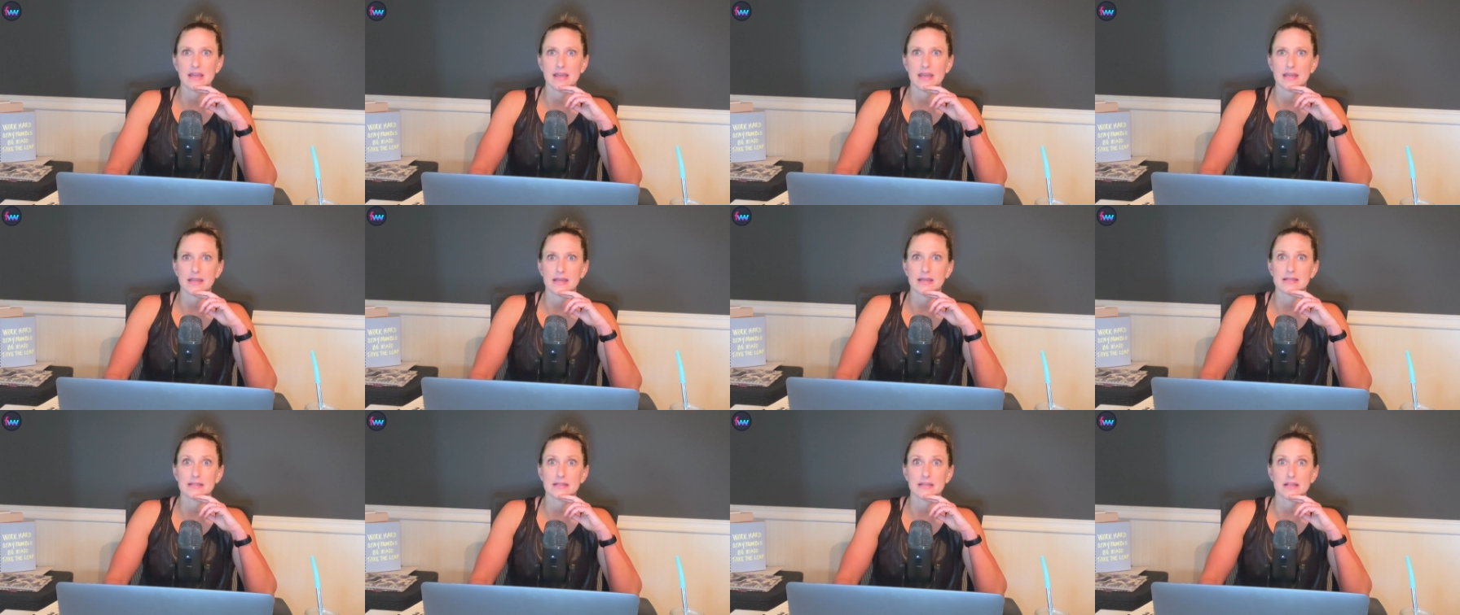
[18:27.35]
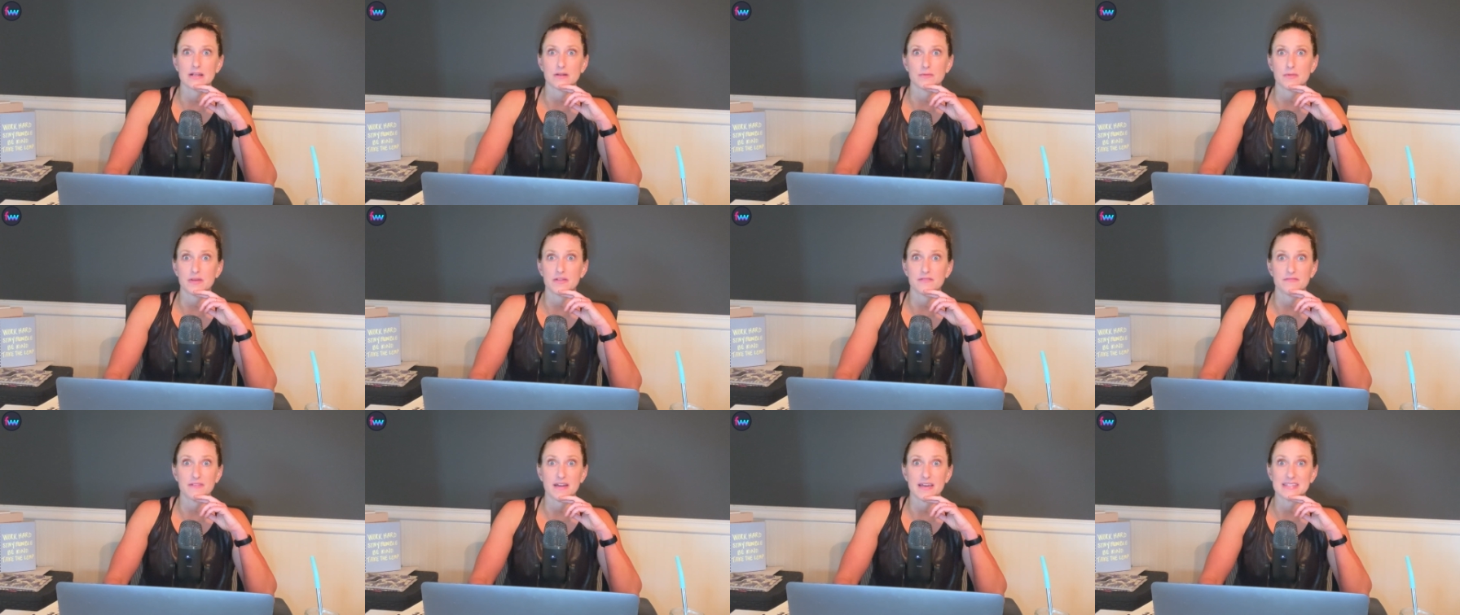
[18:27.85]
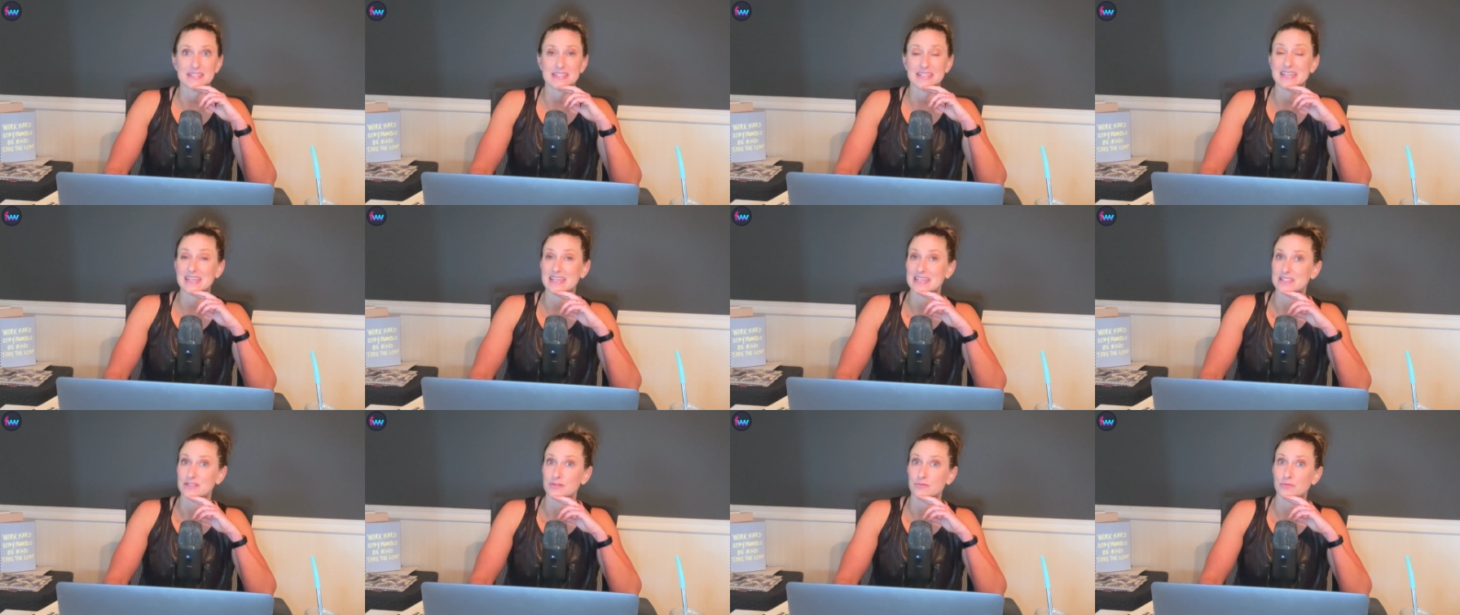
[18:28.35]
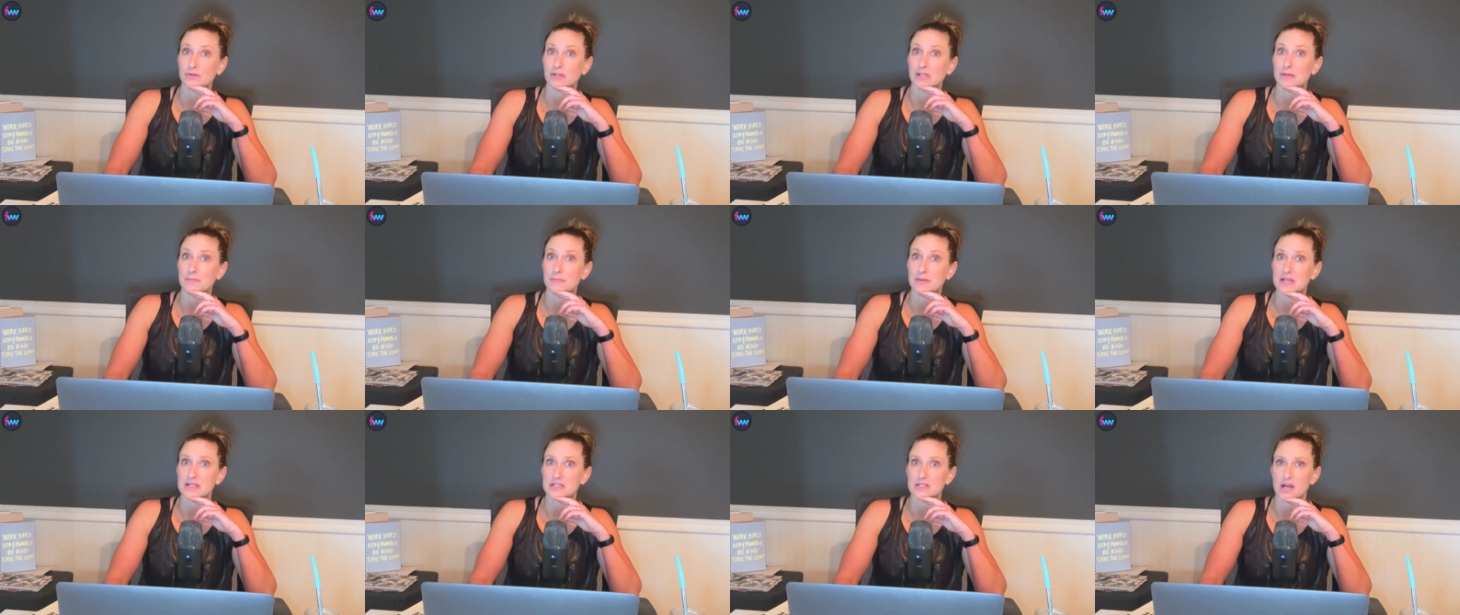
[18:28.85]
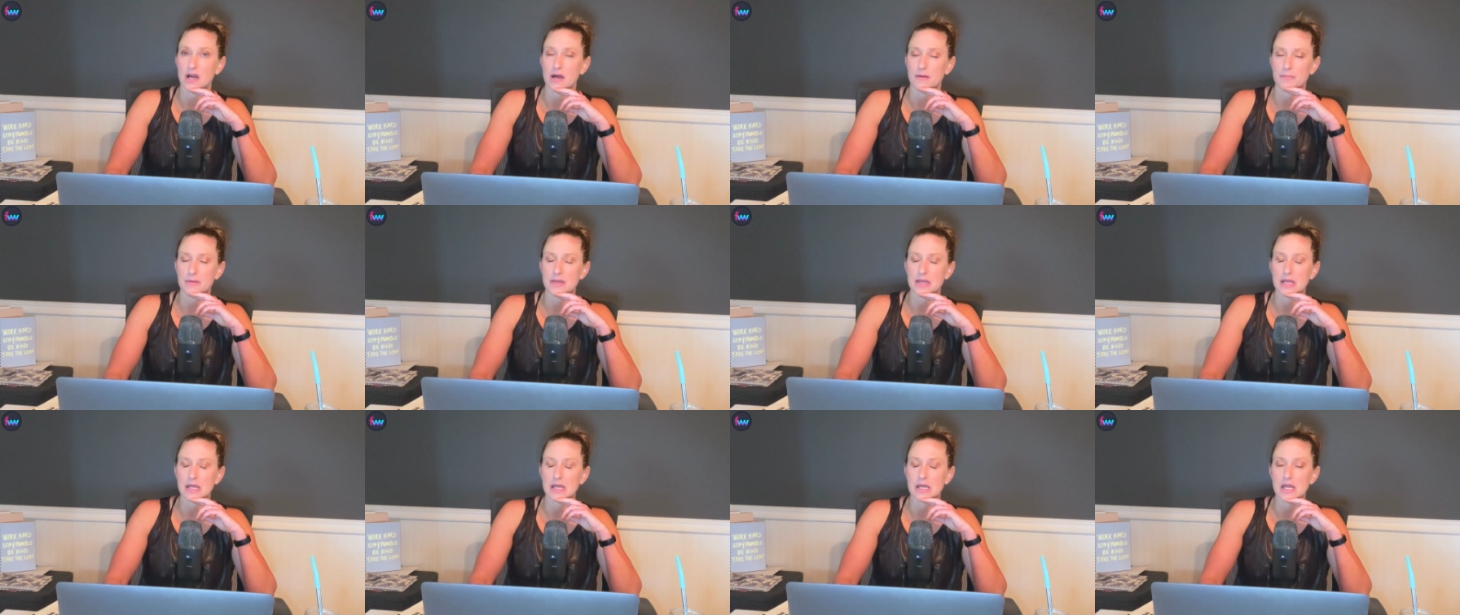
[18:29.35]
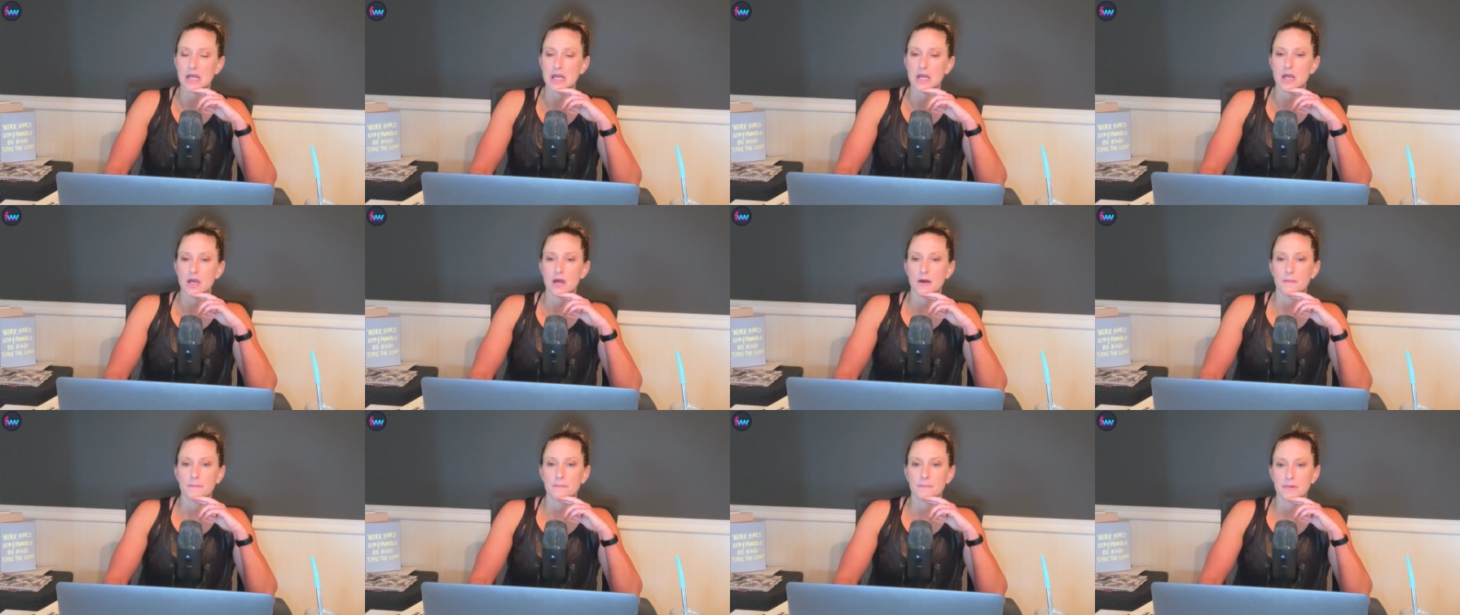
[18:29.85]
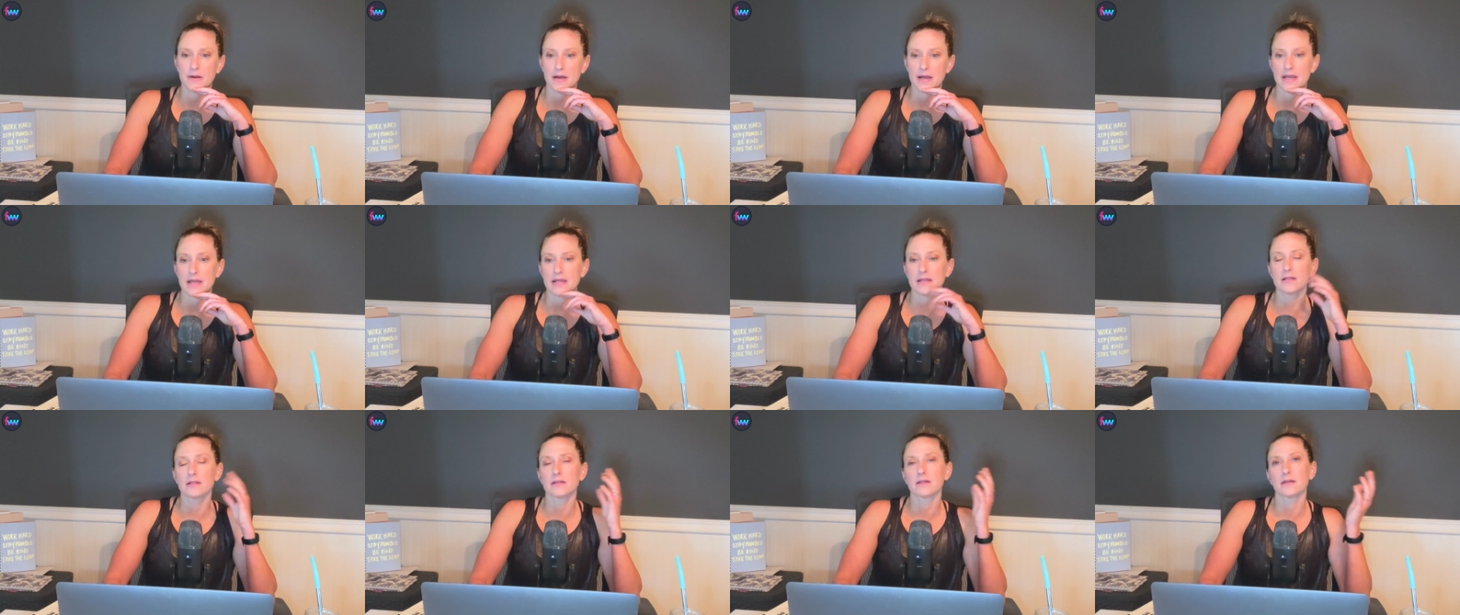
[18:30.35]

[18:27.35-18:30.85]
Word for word: and intermittent fasting is a really big topic. But